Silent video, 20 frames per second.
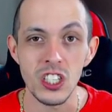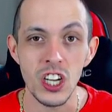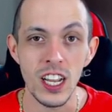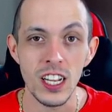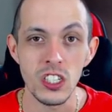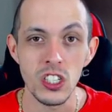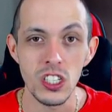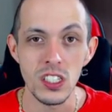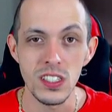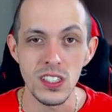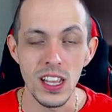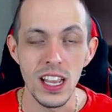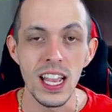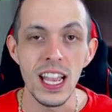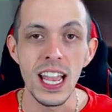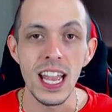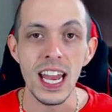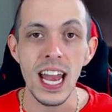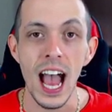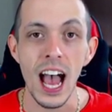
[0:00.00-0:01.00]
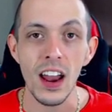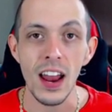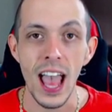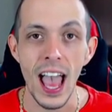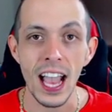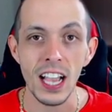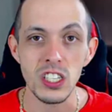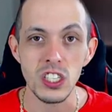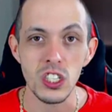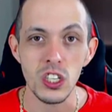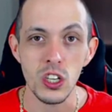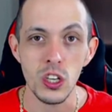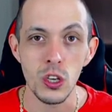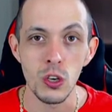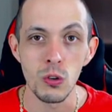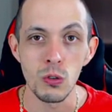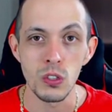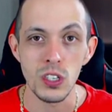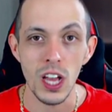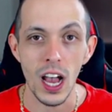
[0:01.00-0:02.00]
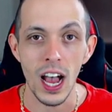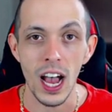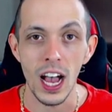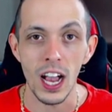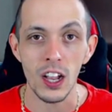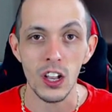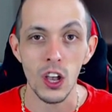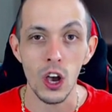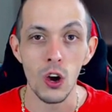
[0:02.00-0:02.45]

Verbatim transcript: of changes and how to execute uh,